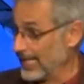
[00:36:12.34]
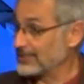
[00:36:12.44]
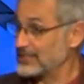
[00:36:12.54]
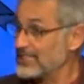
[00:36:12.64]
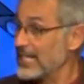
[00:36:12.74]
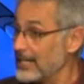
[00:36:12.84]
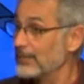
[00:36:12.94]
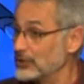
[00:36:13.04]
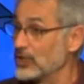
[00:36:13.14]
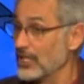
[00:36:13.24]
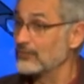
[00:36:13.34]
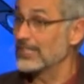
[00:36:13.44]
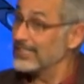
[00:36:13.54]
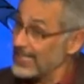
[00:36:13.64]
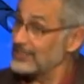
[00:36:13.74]
That's an image of
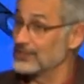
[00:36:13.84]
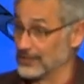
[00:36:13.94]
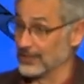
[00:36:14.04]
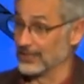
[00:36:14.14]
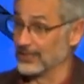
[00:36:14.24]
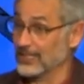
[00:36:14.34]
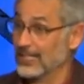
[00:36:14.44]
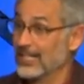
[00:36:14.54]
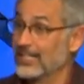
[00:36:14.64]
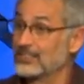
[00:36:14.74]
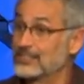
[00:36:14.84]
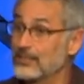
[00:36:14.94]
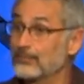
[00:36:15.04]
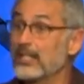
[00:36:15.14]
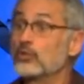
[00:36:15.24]
cleansing that
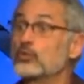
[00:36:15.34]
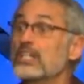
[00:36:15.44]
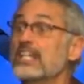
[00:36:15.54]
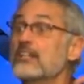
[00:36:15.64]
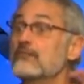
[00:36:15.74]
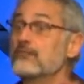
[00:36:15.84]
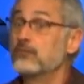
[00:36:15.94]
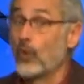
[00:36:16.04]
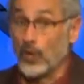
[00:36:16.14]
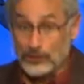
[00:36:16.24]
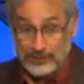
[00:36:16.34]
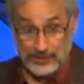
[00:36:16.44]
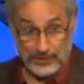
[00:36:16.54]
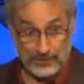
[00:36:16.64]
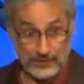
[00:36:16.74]
simply
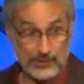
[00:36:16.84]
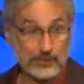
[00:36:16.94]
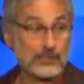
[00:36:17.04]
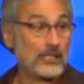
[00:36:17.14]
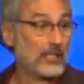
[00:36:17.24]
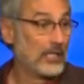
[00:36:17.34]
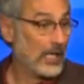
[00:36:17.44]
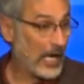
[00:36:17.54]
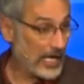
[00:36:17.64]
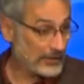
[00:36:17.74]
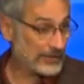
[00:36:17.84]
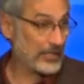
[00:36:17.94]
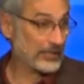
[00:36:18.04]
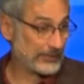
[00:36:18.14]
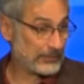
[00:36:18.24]
reinforces
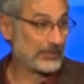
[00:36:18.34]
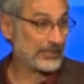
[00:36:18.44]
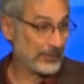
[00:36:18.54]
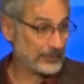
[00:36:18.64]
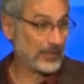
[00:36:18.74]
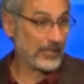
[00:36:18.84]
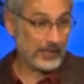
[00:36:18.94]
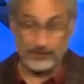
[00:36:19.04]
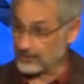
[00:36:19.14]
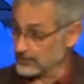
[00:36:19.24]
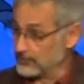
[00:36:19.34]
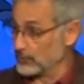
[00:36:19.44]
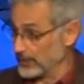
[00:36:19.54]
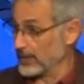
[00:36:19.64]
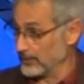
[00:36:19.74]
Isaiah's perception of the distance
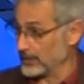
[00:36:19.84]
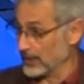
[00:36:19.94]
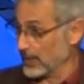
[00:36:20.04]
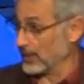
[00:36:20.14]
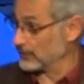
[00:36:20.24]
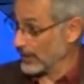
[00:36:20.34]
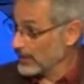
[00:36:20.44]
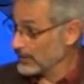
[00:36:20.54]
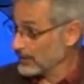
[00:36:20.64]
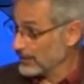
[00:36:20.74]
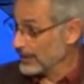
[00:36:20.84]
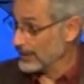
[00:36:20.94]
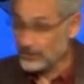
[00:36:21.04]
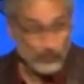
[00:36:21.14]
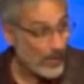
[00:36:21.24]
between him and God, right? He
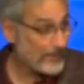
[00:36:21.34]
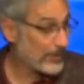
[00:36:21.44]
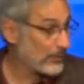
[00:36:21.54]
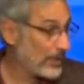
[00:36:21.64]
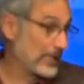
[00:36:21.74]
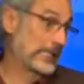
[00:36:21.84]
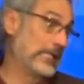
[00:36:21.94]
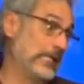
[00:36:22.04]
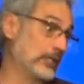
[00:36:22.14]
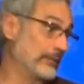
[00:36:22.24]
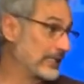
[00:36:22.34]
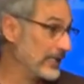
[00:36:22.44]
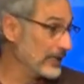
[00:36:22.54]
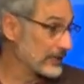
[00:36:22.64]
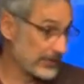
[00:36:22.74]
doesn't wipe it away like, hey, no big
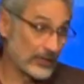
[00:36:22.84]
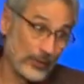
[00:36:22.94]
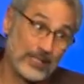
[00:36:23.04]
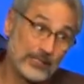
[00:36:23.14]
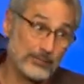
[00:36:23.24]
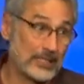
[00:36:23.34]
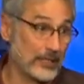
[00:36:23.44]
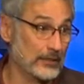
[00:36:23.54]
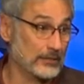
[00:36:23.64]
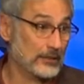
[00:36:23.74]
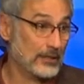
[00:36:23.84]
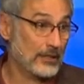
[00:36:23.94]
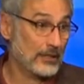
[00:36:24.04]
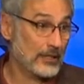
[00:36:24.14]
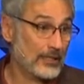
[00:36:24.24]
deal. It's like, no, it is a big deal.
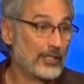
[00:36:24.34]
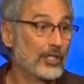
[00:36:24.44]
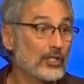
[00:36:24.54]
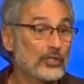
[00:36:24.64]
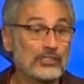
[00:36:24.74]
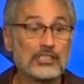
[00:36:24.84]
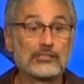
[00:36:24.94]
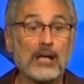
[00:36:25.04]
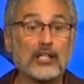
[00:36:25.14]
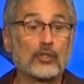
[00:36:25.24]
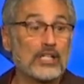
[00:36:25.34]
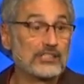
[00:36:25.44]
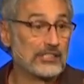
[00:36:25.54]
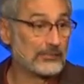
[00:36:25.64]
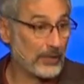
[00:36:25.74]
The good news is my
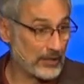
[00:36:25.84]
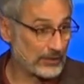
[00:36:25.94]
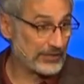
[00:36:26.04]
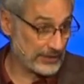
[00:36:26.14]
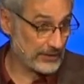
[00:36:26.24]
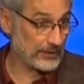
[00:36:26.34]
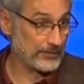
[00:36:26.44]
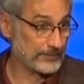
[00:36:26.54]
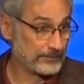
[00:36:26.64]
grace is bigger still.